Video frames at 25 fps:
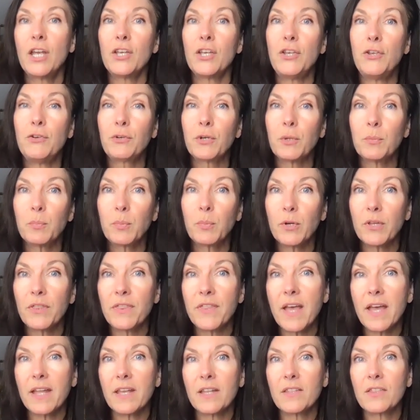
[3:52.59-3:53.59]
you can put
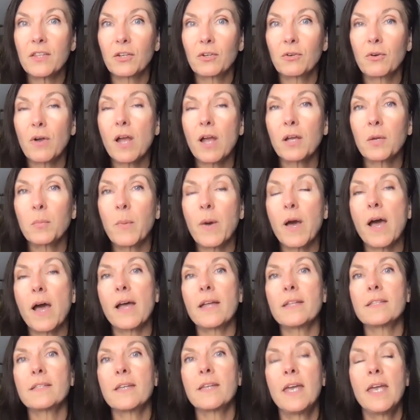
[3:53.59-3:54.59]
that in the crock
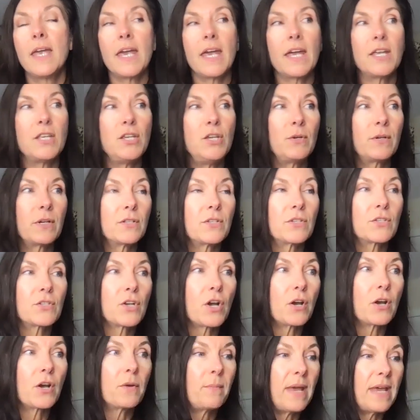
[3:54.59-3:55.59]
pot and you can
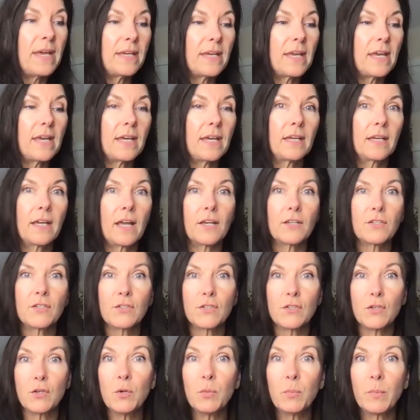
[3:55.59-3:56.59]
start making a
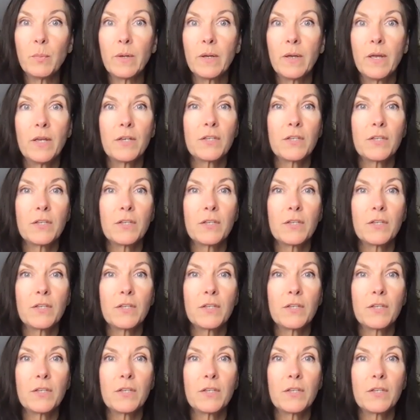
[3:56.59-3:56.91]
soup.